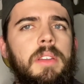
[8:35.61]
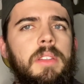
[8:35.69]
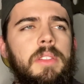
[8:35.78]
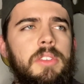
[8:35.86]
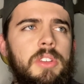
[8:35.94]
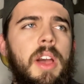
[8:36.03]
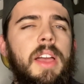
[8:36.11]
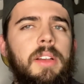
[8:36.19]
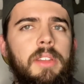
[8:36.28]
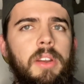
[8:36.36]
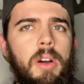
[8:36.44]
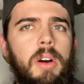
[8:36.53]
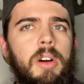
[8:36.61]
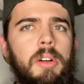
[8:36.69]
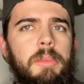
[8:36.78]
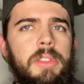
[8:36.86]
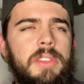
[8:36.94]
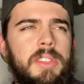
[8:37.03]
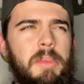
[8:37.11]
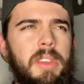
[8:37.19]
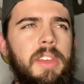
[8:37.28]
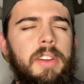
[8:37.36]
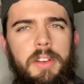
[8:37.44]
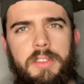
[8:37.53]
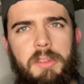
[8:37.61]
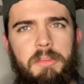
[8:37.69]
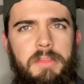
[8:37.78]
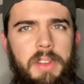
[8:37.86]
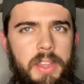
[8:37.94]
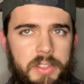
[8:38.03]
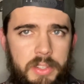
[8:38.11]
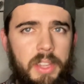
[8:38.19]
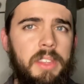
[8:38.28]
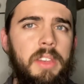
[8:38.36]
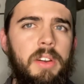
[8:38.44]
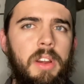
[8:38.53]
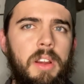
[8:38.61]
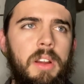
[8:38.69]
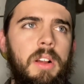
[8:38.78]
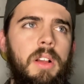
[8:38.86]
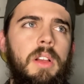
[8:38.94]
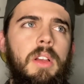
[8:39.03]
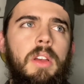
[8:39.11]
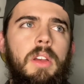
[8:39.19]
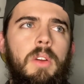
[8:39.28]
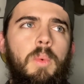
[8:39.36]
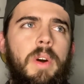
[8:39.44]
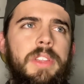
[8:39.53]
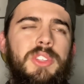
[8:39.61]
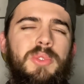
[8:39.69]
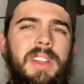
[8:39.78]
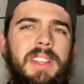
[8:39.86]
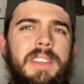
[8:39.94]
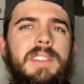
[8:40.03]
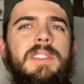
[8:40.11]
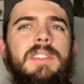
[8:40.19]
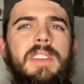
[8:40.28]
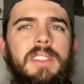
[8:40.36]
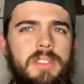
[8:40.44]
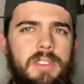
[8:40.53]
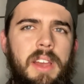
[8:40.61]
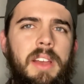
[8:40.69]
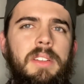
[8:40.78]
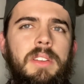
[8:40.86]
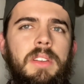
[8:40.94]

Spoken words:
the child at all, but then something in her, some instinct in her, wants to at least see the child.